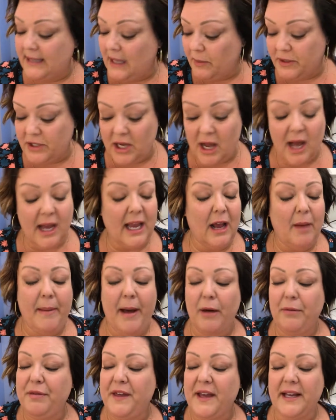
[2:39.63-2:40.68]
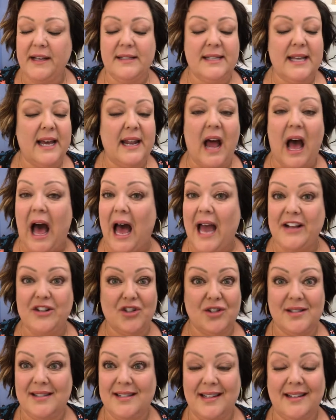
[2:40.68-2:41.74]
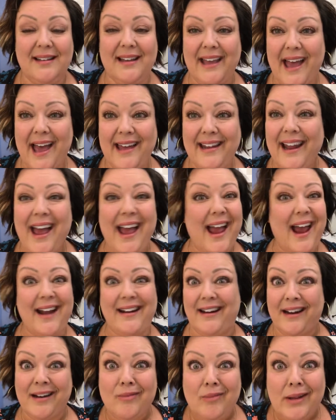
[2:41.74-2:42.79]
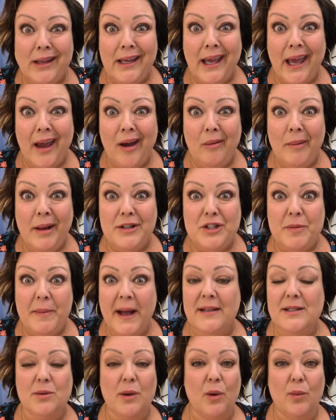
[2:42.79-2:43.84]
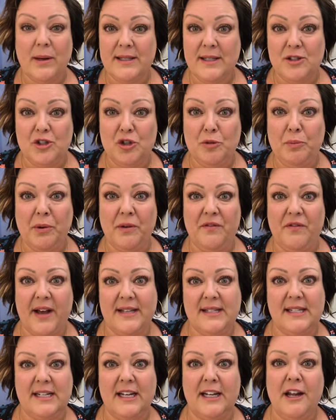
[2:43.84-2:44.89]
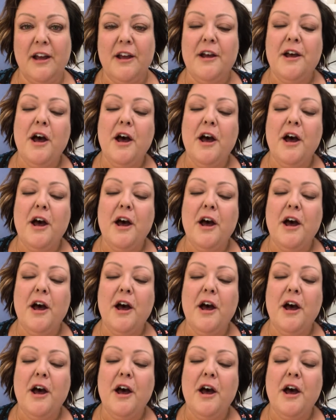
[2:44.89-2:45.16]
They were talking about things that I just didn't get, and I didn't really care much about, so I wasn't super invested.